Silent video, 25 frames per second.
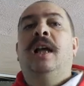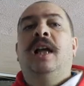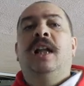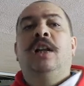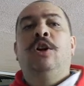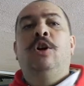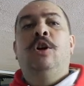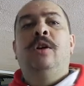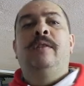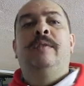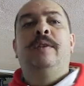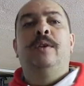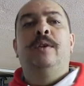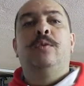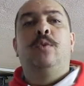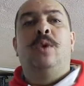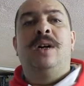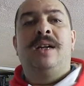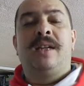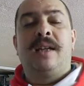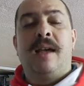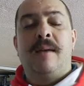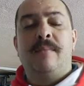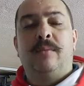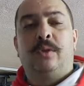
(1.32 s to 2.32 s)
Hello
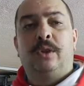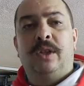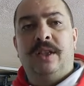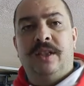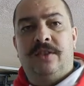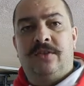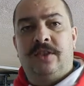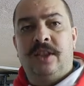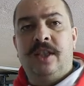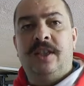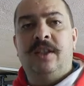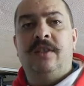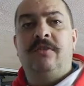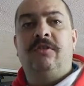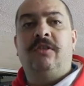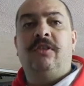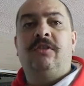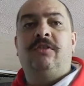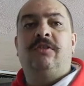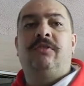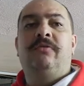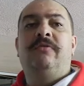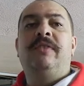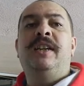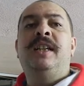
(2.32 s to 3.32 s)
everyone, I'm Grizzly, this
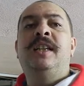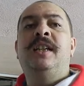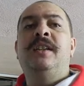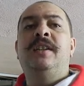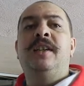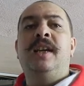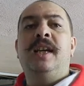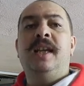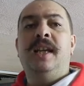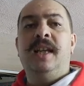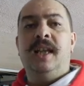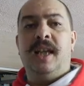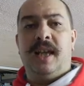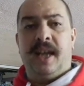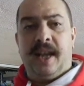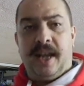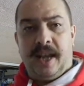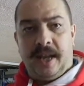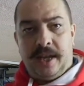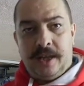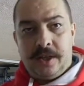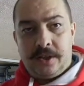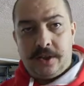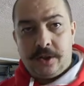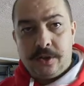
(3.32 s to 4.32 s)
is Veda Day
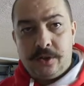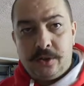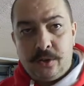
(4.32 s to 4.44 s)
8.